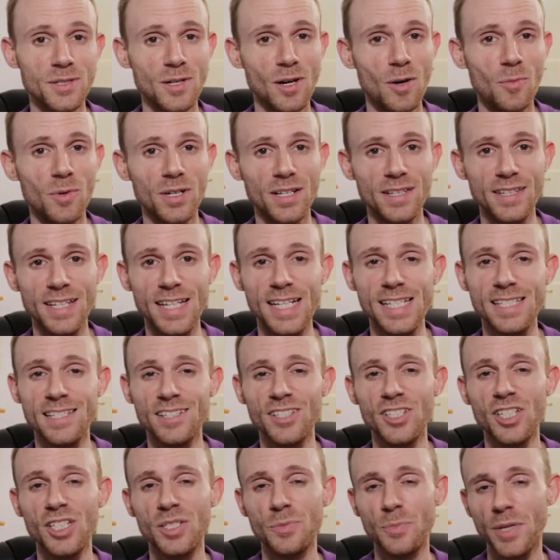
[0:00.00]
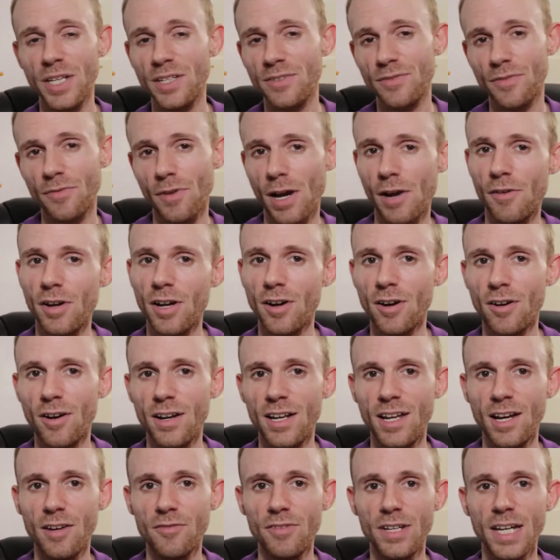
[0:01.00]
got one of these and she speaks very
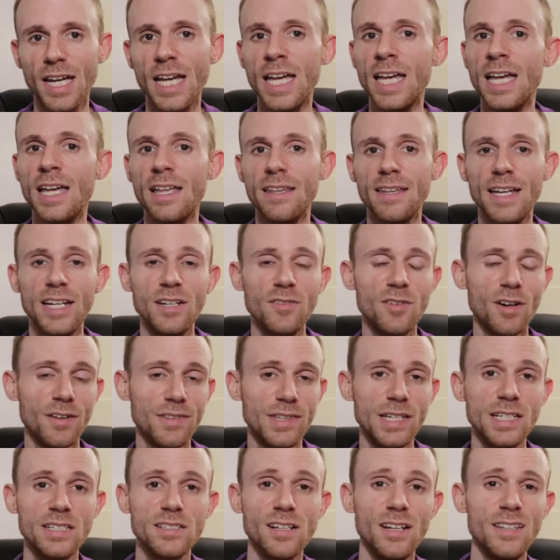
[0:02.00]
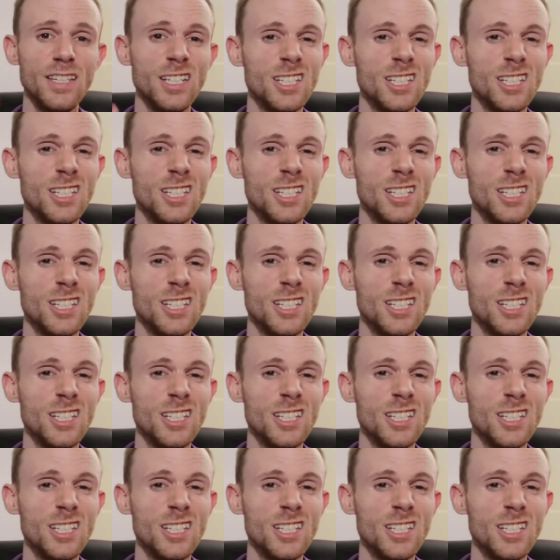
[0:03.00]
highly of it. Then you've got things like the